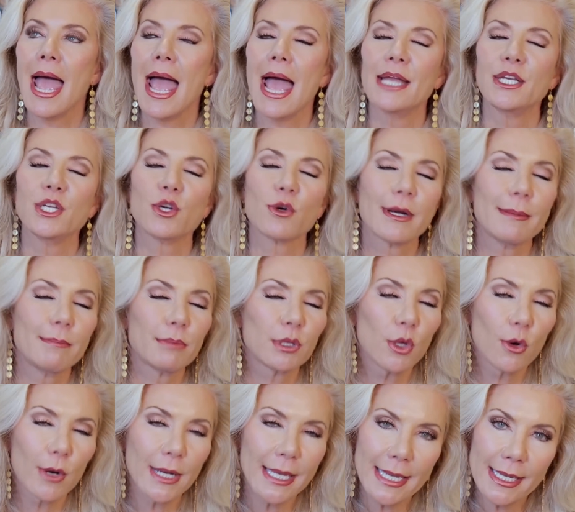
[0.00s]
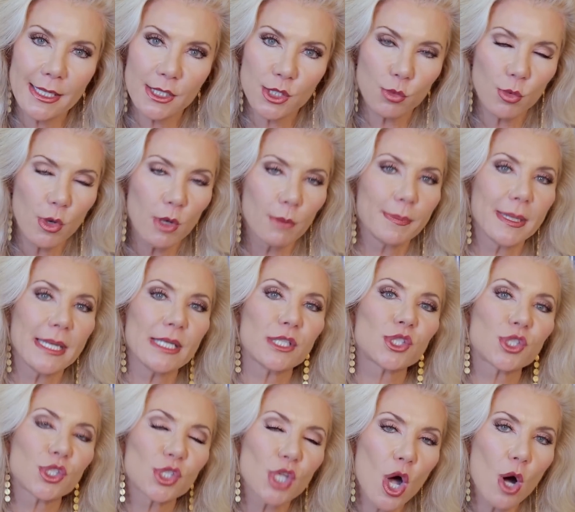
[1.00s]
And your employees will be
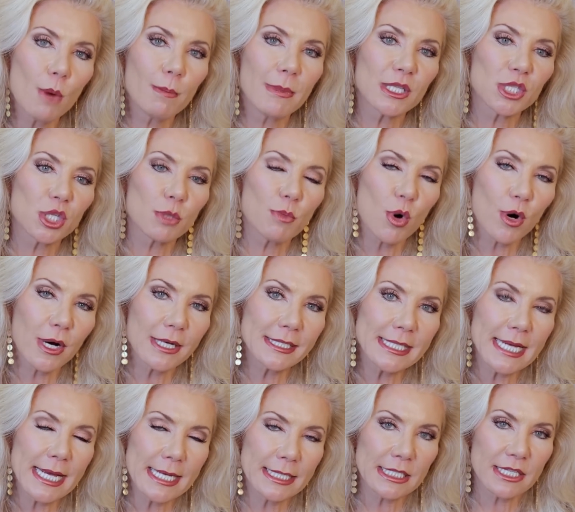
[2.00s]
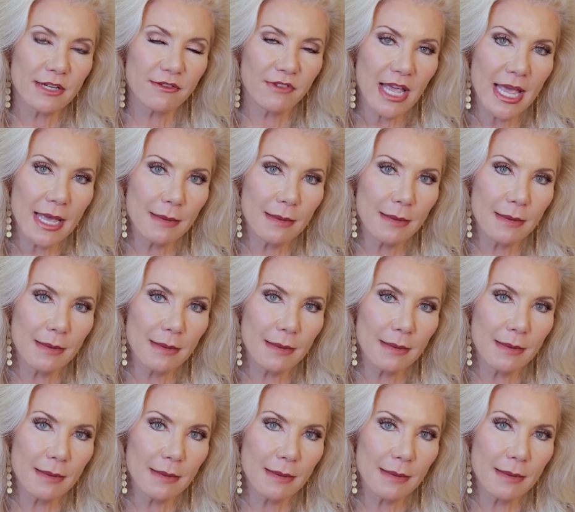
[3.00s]
so much more attentive